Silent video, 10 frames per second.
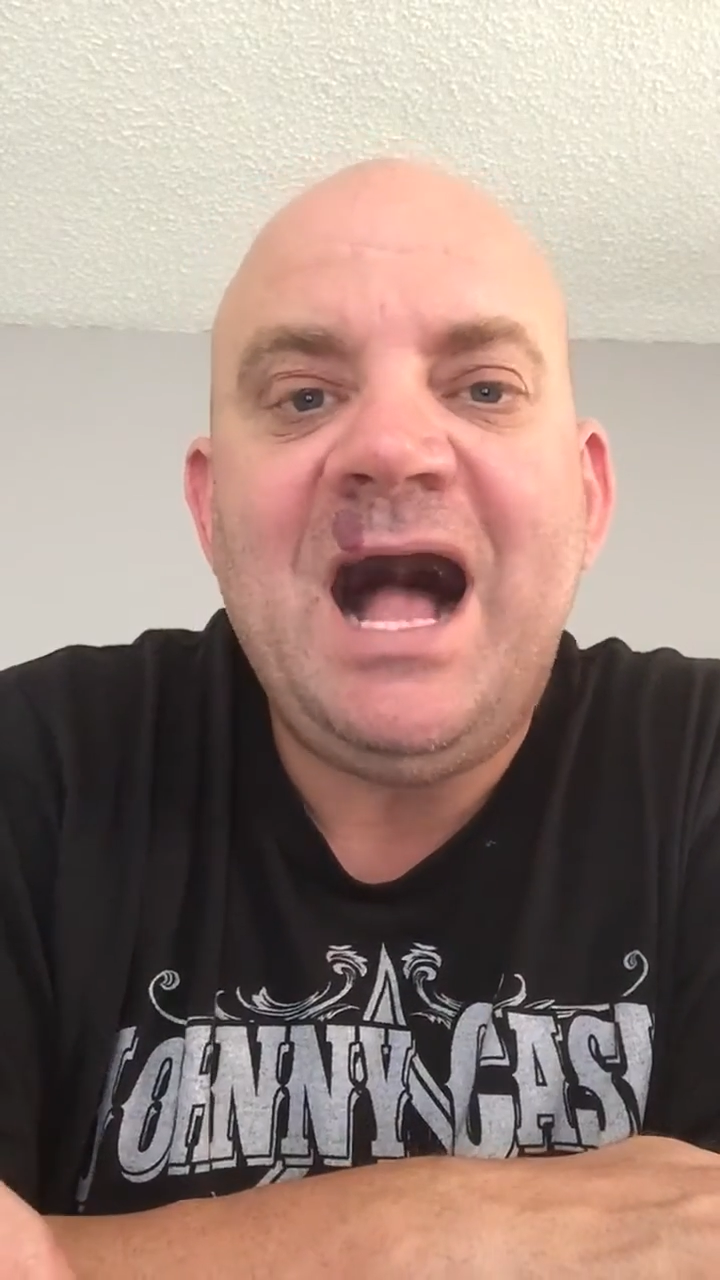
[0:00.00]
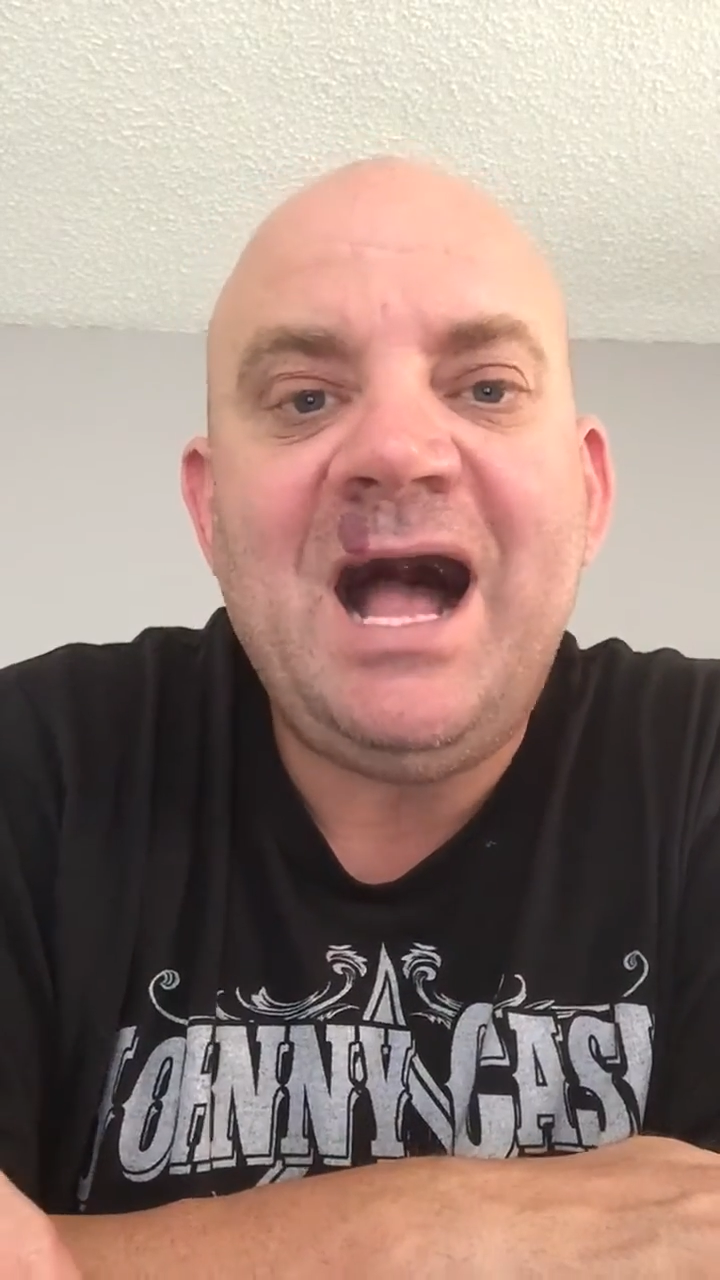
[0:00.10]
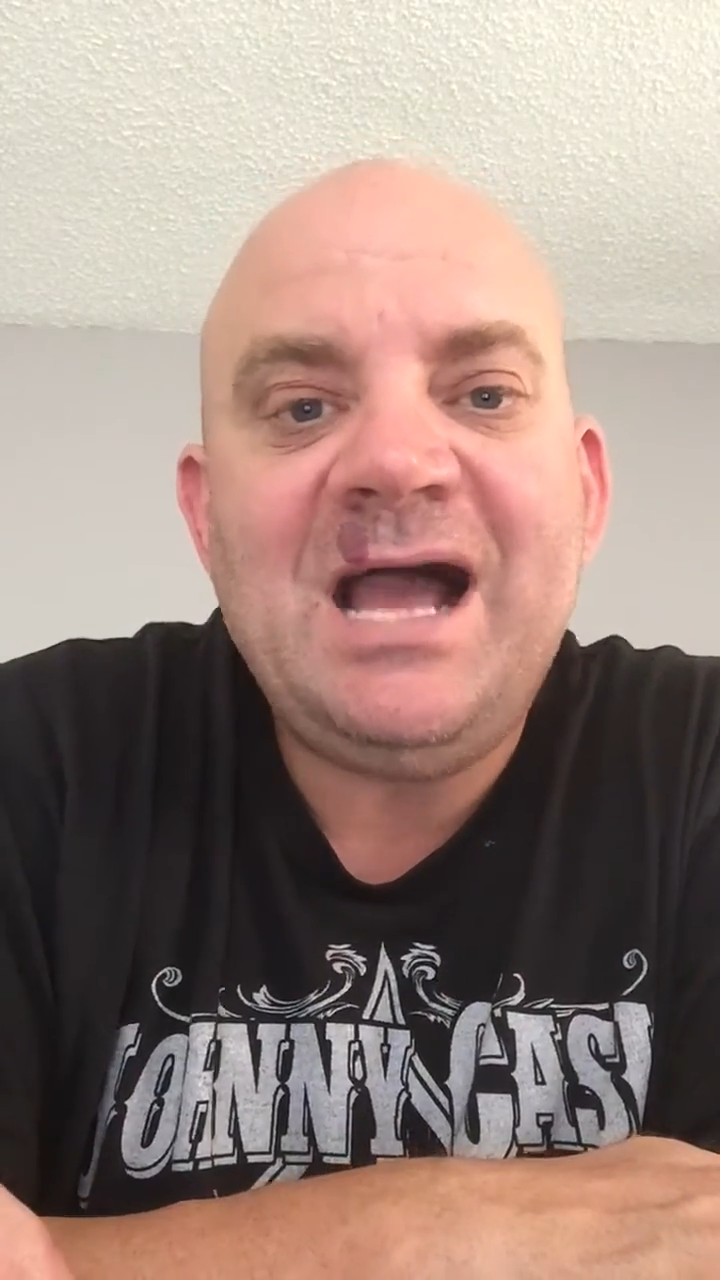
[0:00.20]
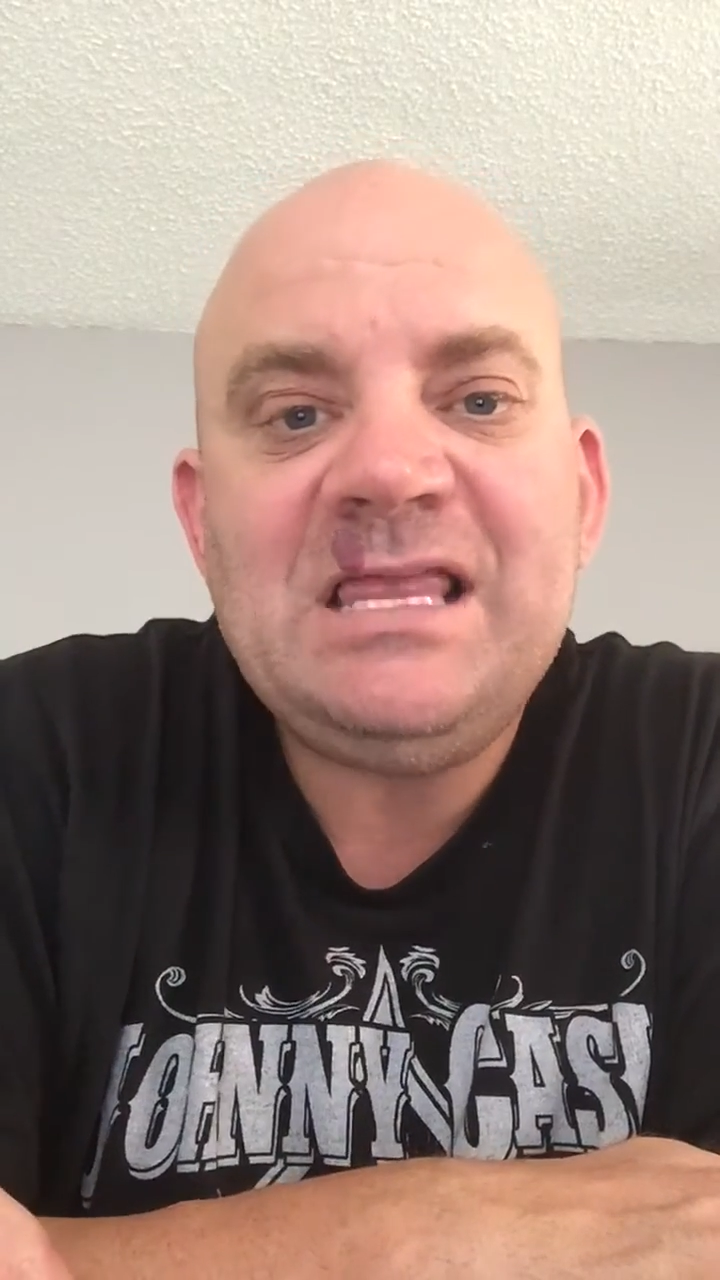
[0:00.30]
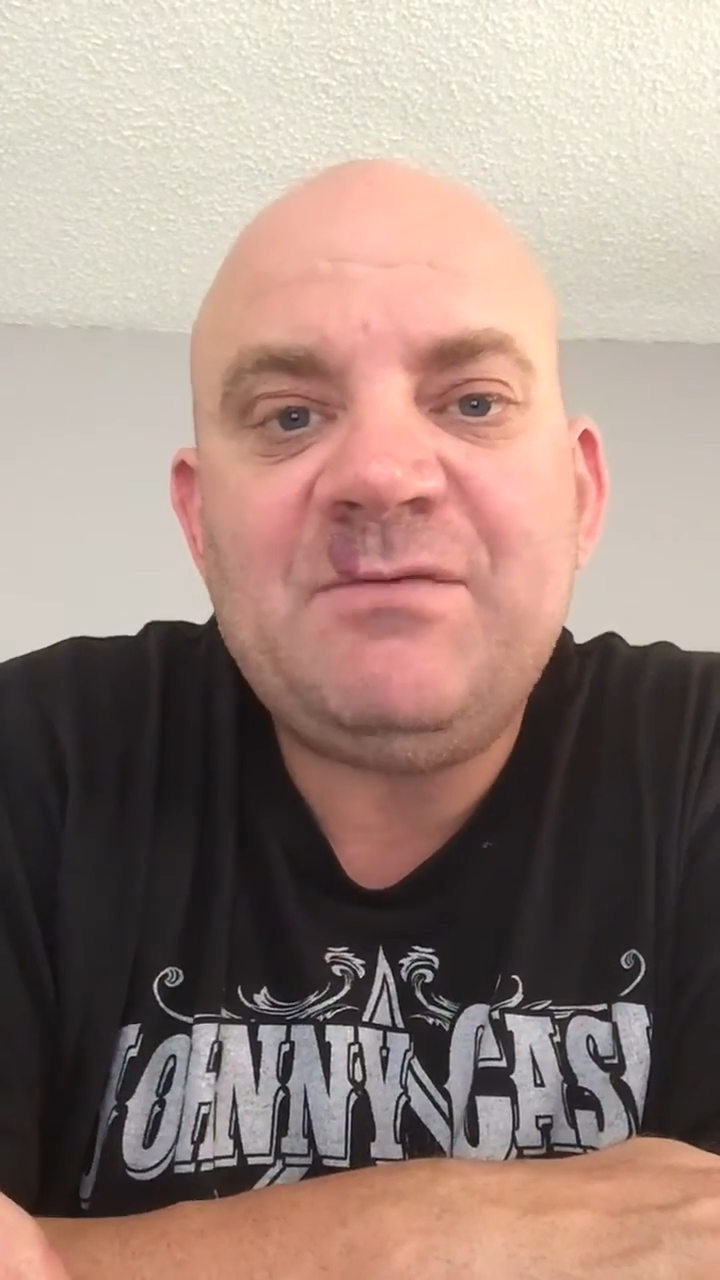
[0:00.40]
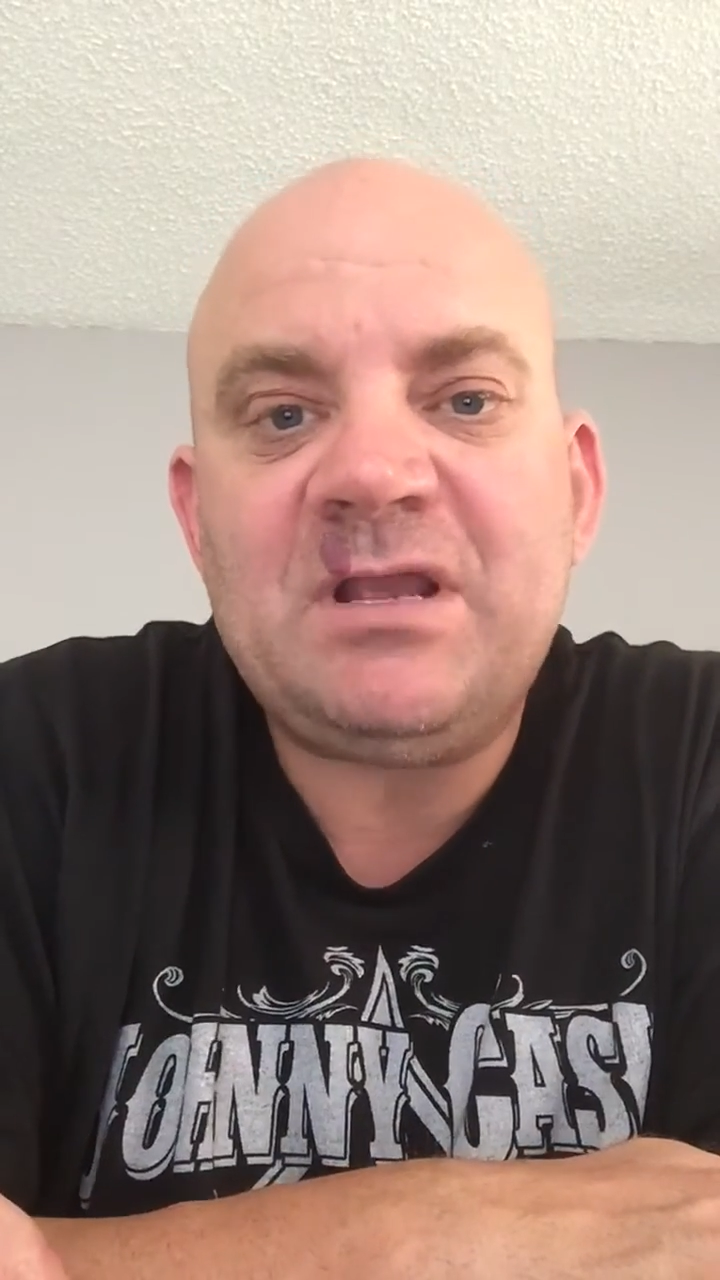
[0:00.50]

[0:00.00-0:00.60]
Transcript: I highly